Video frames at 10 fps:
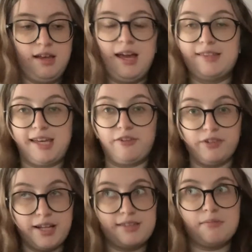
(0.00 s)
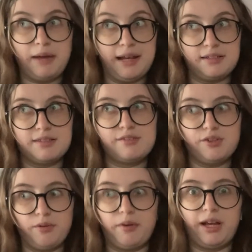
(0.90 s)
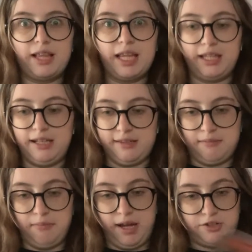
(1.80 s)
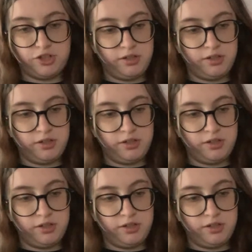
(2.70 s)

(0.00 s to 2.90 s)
And it's got a light matte, so I'm glad that these match.